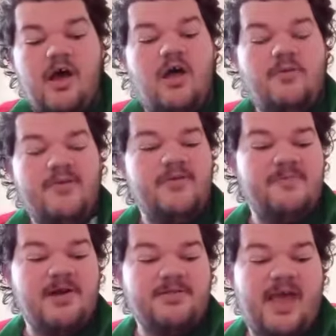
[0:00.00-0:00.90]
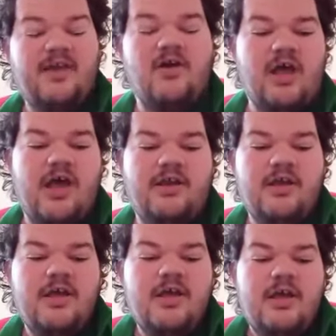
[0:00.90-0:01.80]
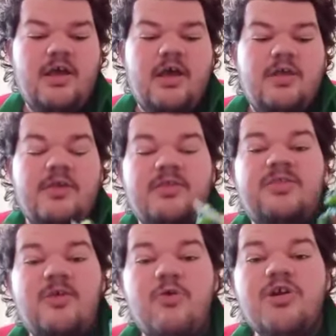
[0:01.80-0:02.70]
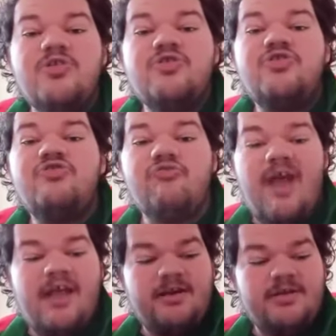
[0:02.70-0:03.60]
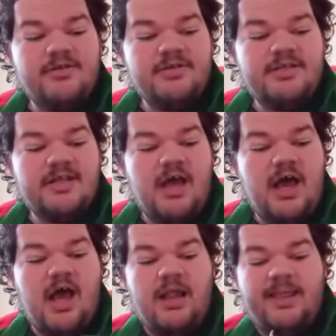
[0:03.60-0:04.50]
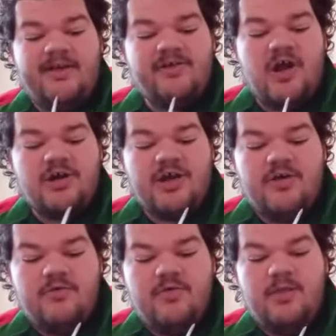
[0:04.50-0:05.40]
Oh, let me refer that, hold on. The sewer shredders, uh, Leonardo,